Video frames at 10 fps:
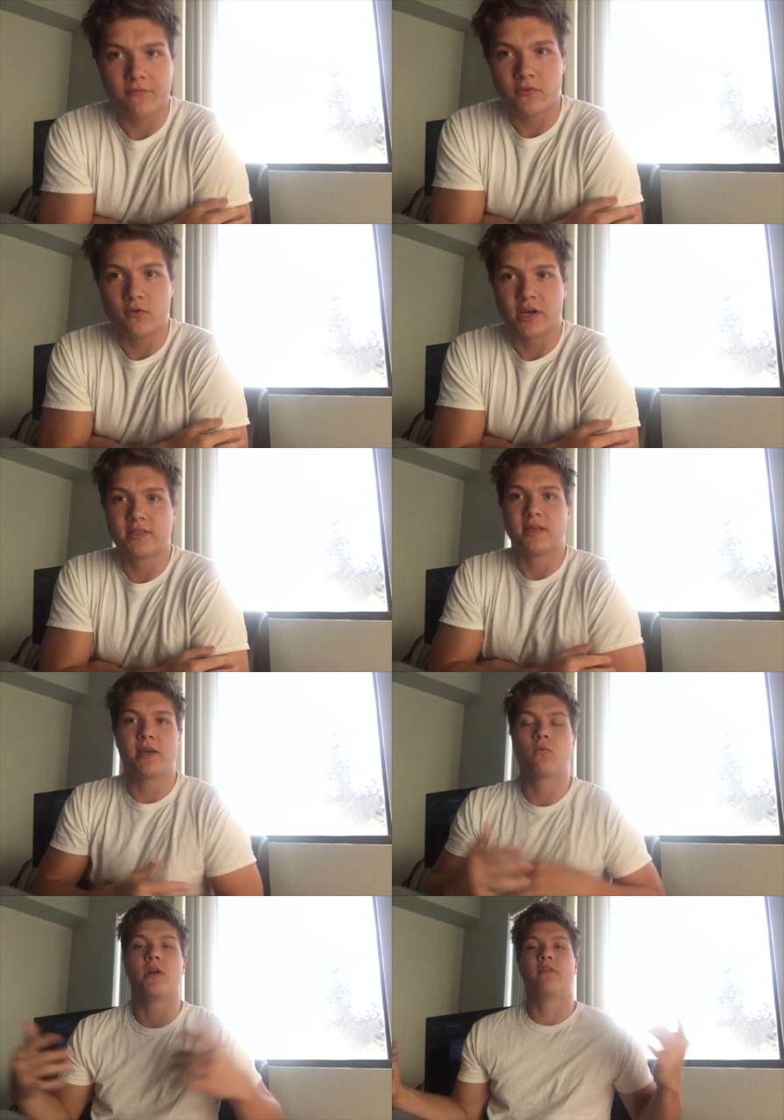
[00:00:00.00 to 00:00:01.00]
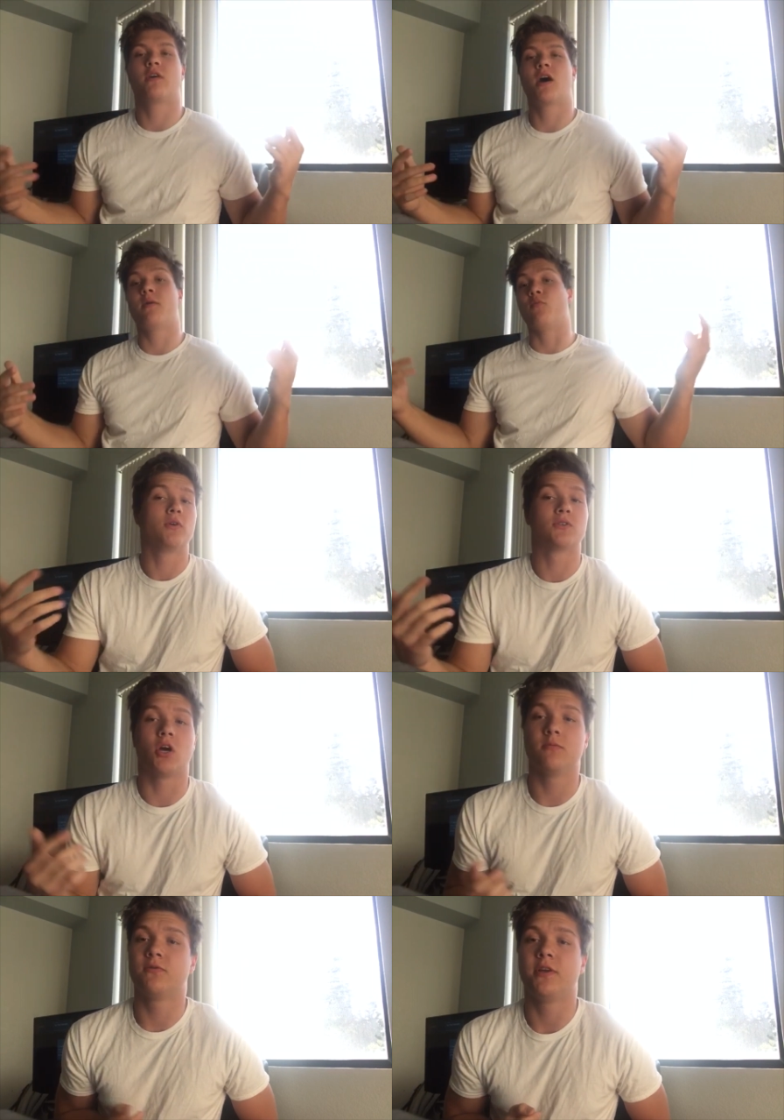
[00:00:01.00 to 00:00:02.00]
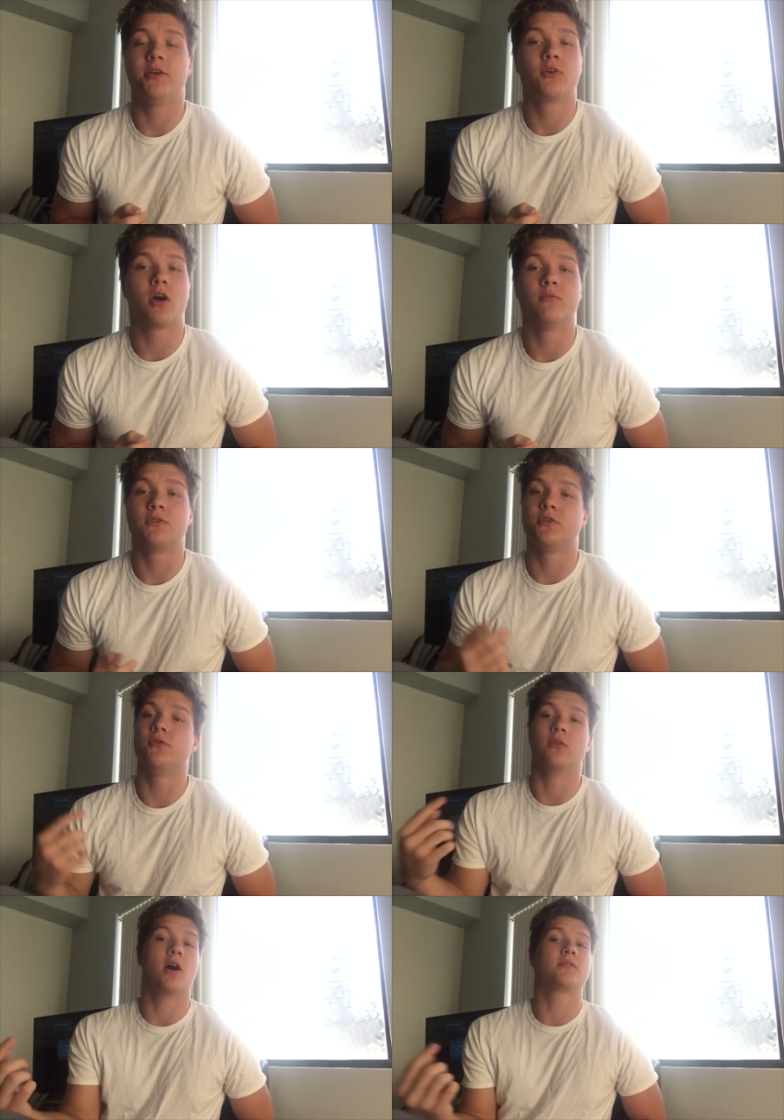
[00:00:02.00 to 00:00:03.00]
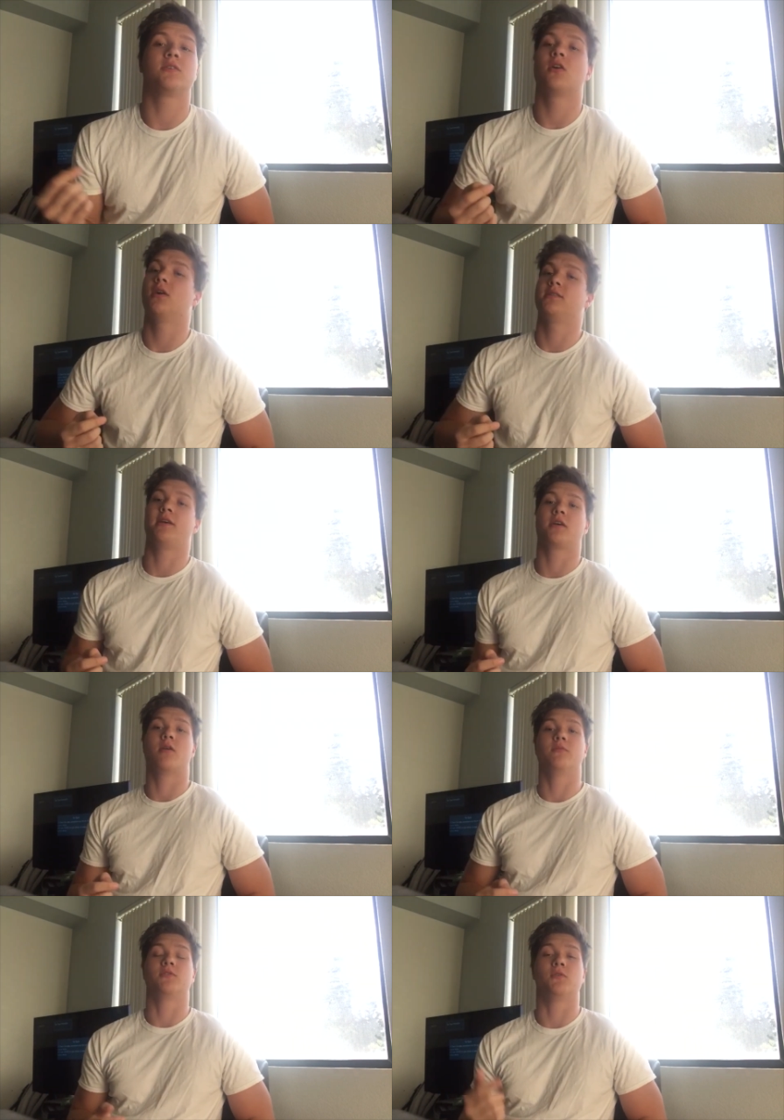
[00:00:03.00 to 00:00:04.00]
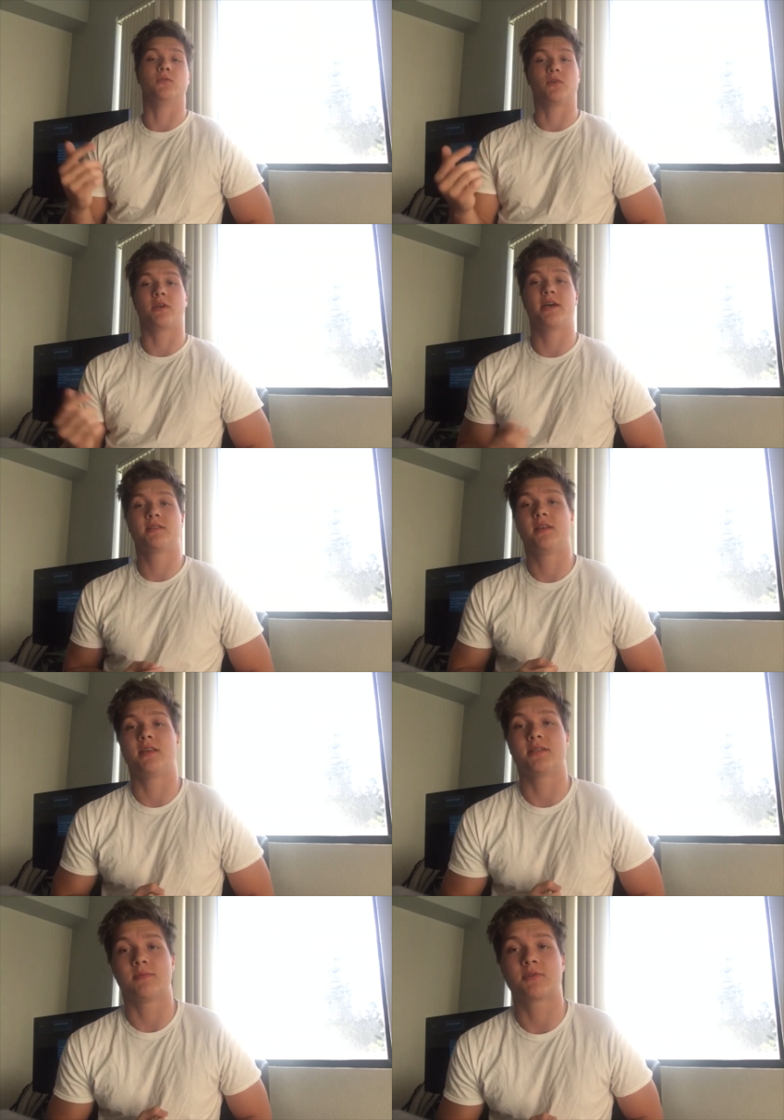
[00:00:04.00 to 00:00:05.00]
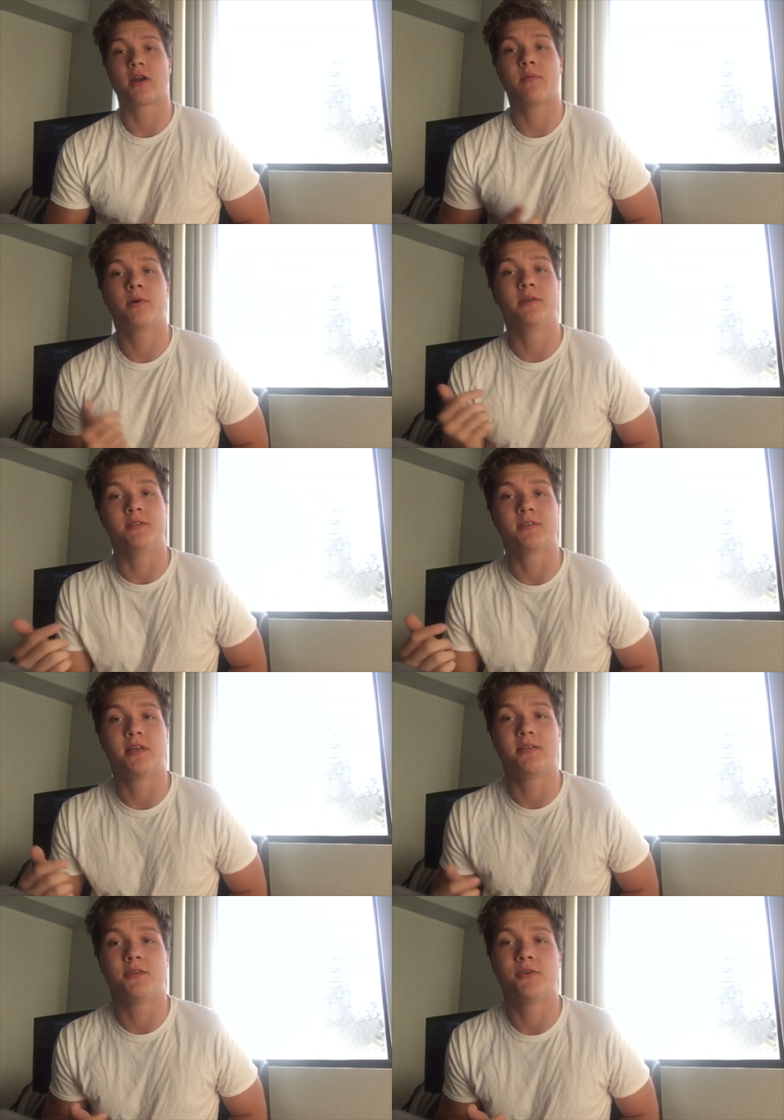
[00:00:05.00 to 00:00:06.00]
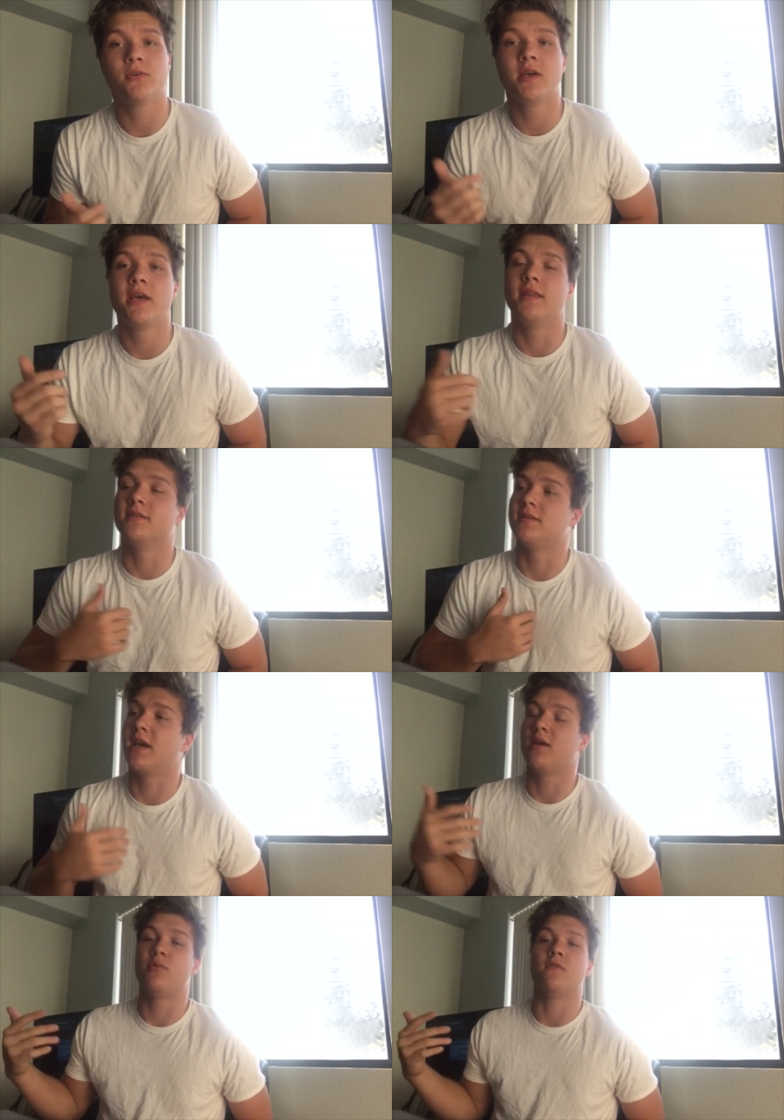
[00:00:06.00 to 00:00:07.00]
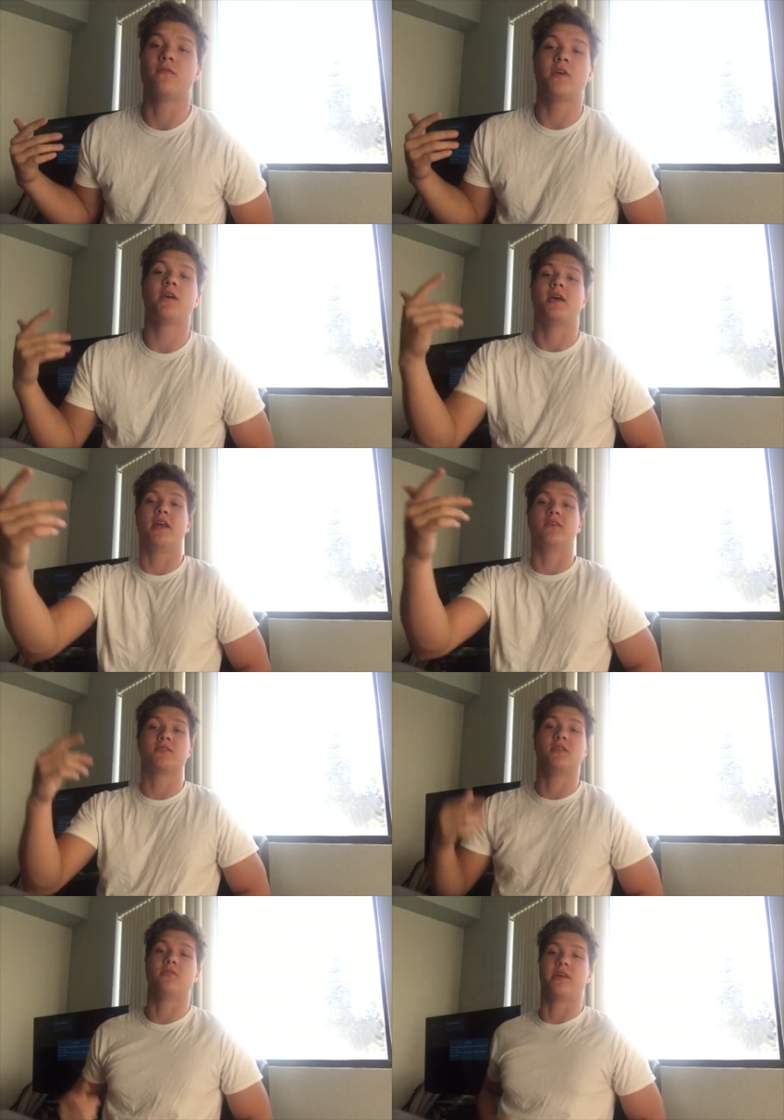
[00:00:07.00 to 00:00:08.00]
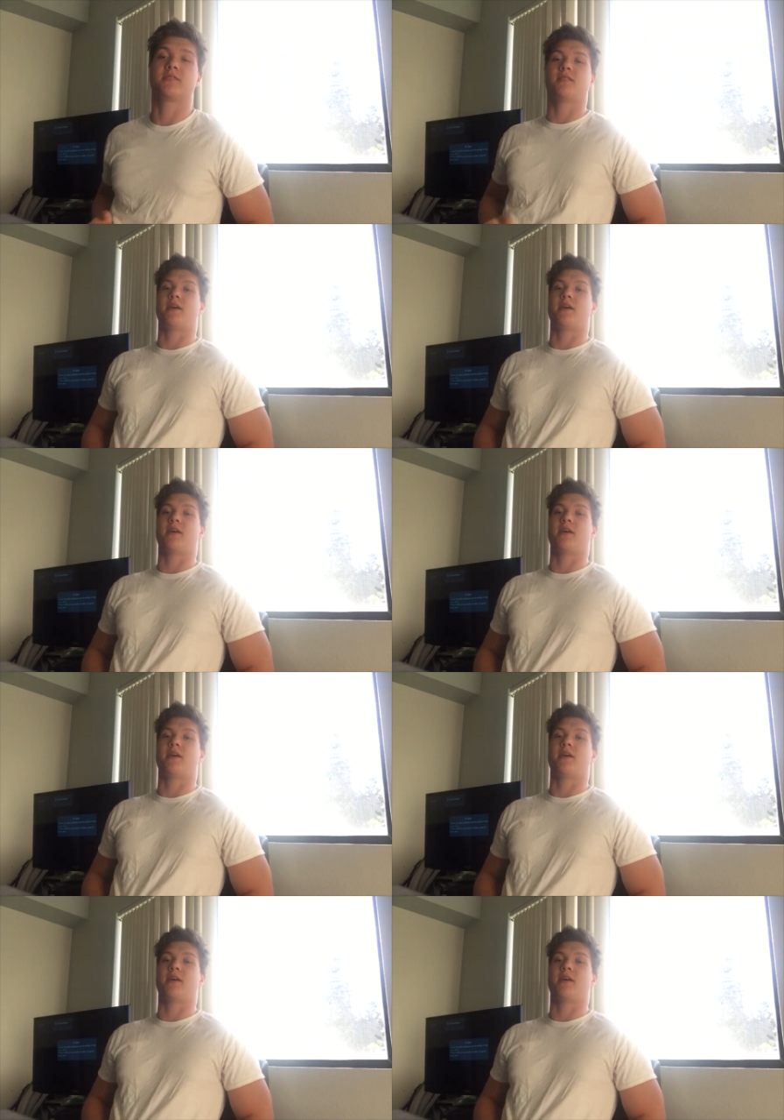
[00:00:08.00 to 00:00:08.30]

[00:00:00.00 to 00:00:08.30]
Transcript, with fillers: if you guys like what I've got. More SARMs video coming soon, lots of content coming soon. So guys, hit that subscribe button and stay tuned. And this is AP Fit, and I'll see you next